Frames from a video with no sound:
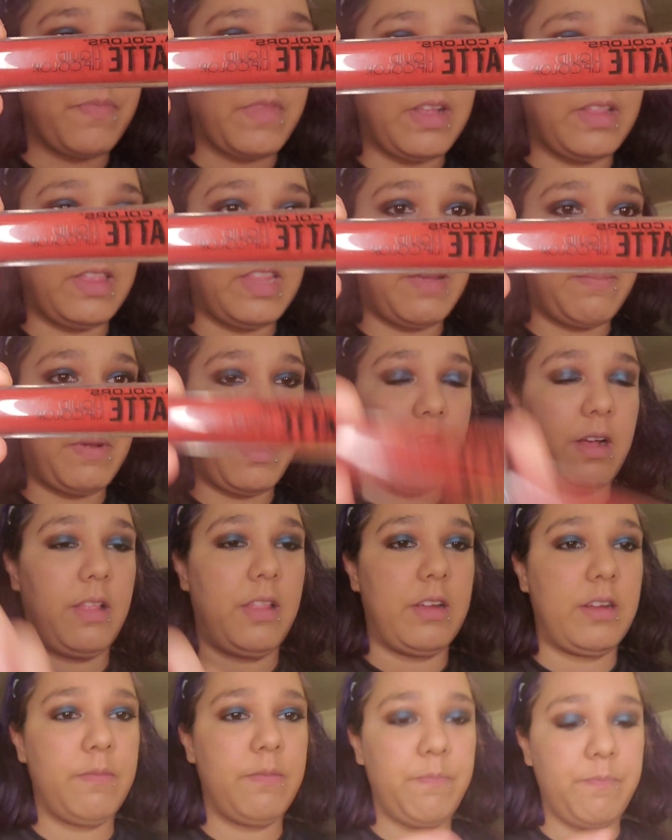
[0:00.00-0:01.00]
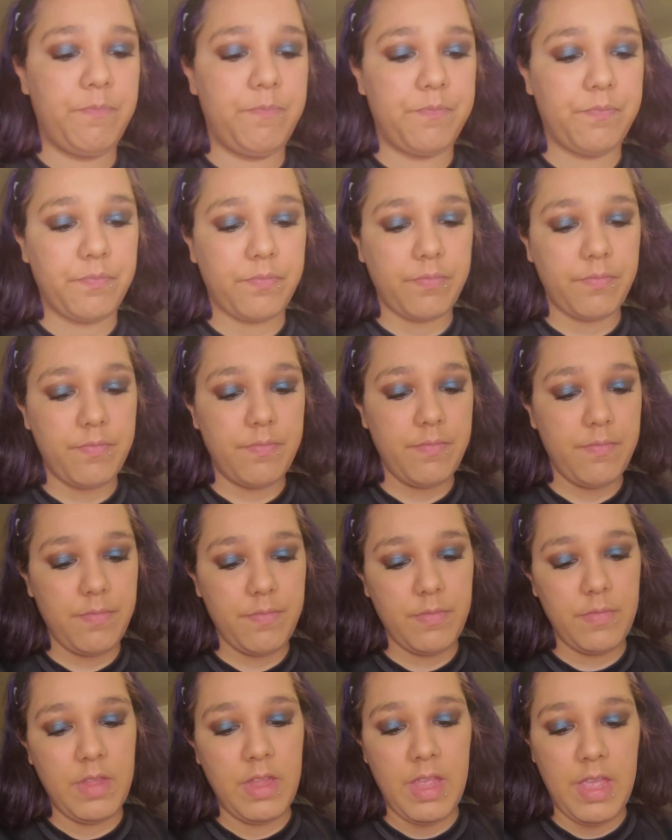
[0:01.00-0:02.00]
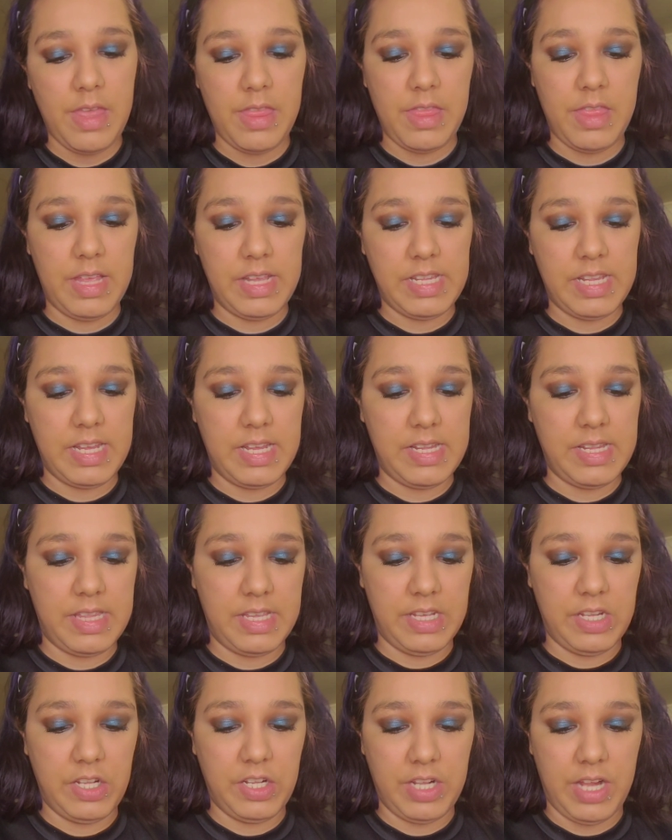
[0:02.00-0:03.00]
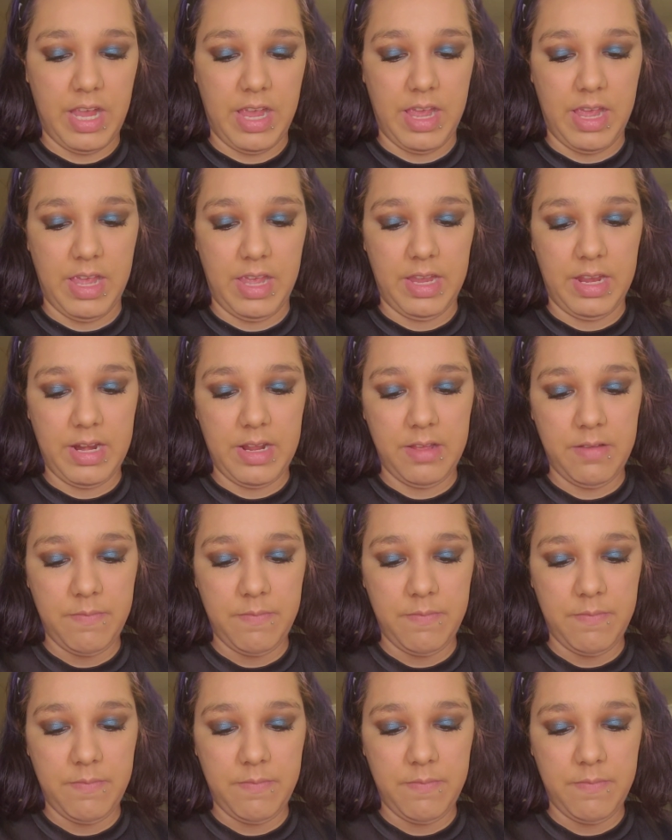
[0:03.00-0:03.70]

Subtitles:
Lip Color. This is the shade